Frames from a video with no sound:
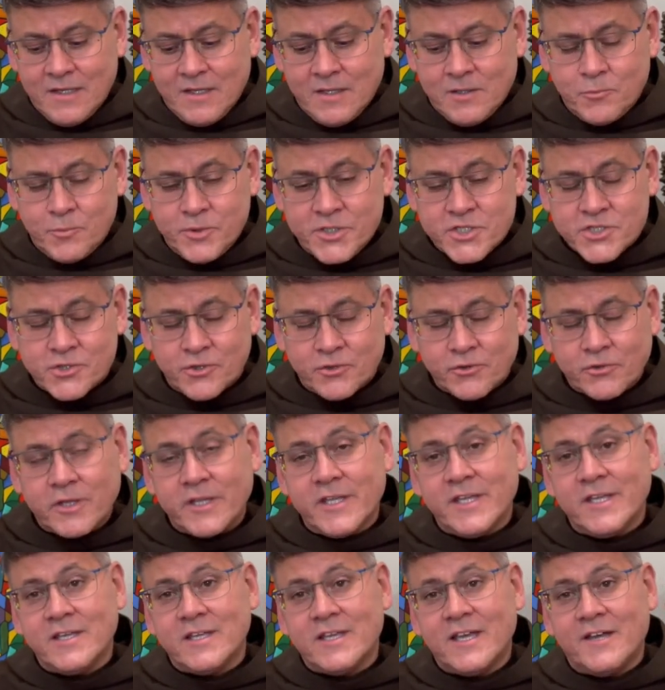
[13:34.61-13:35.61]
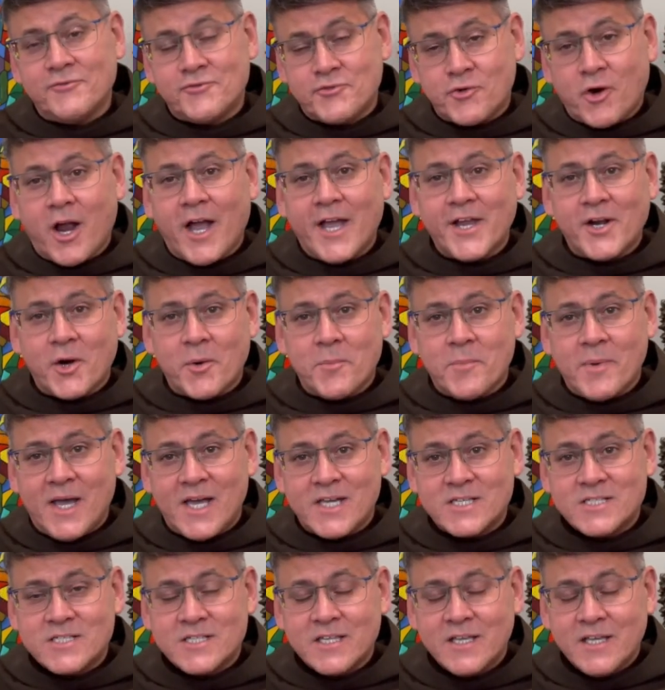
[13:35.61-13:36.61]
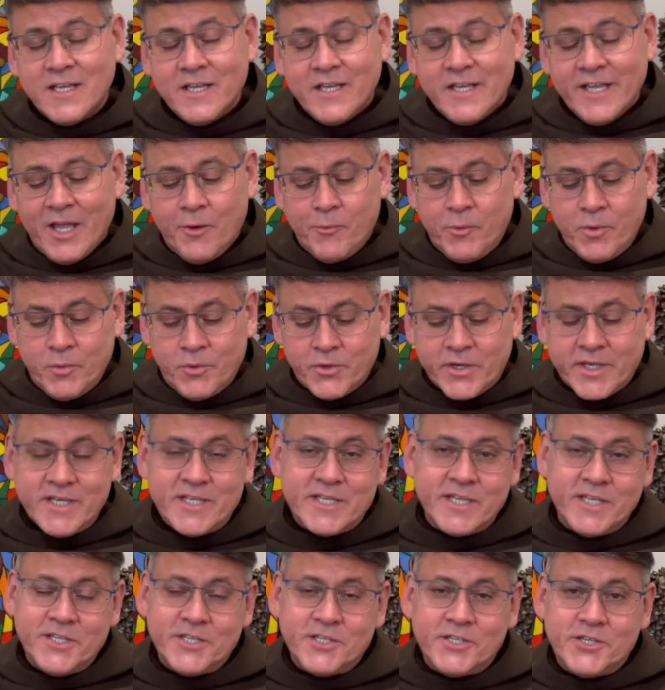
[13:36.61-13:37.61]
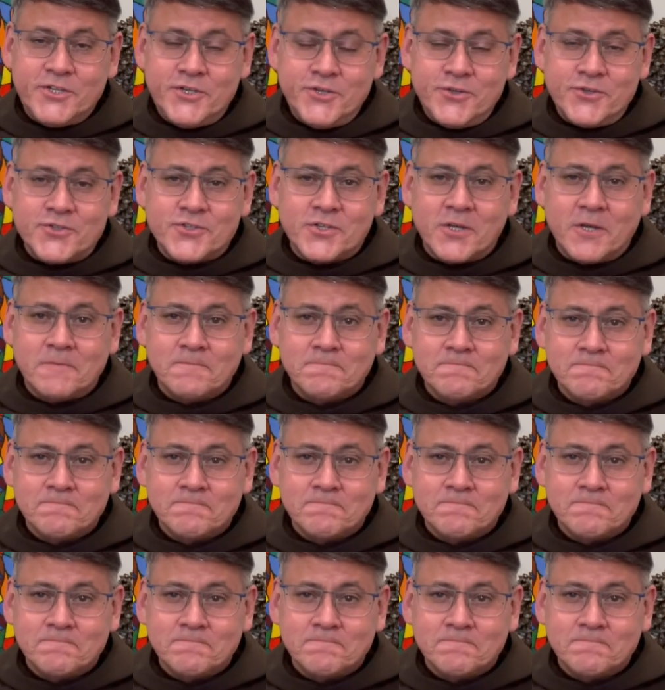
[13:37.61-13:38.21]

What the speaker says: We certainly have tried our best, and we will continue to do so.